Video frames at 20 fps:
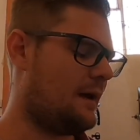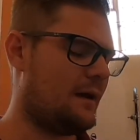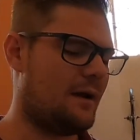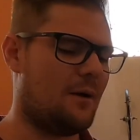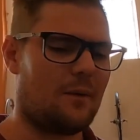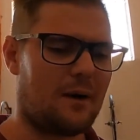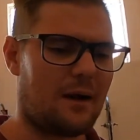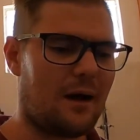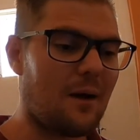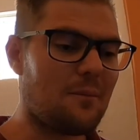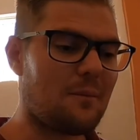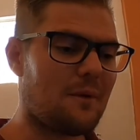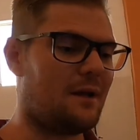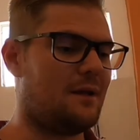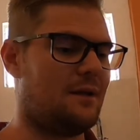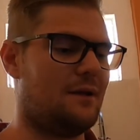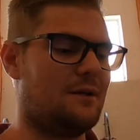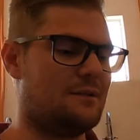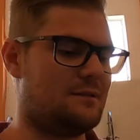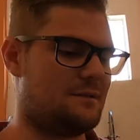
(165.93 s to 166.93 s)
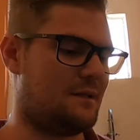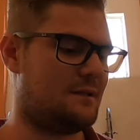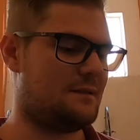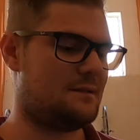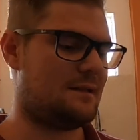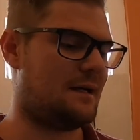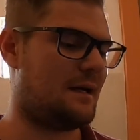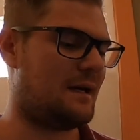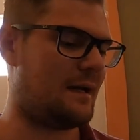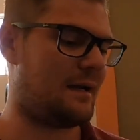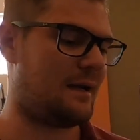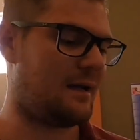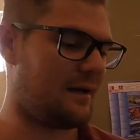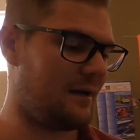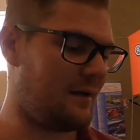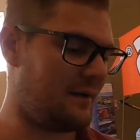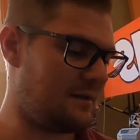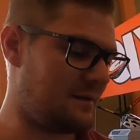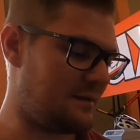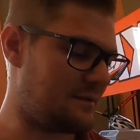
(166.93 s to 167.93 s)
Now what I'm going to use is, and I
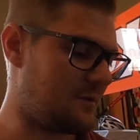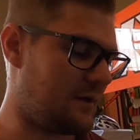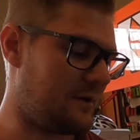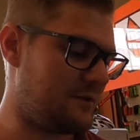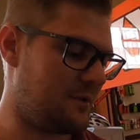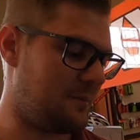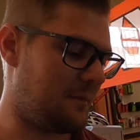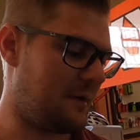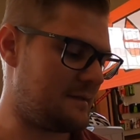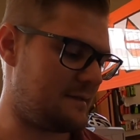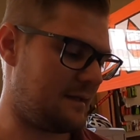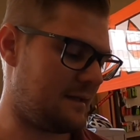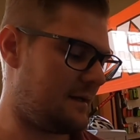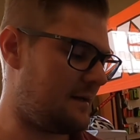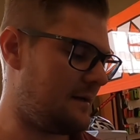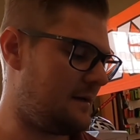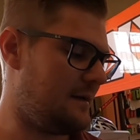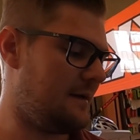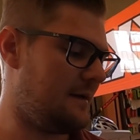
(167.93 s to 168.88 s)
know this is quite dramatic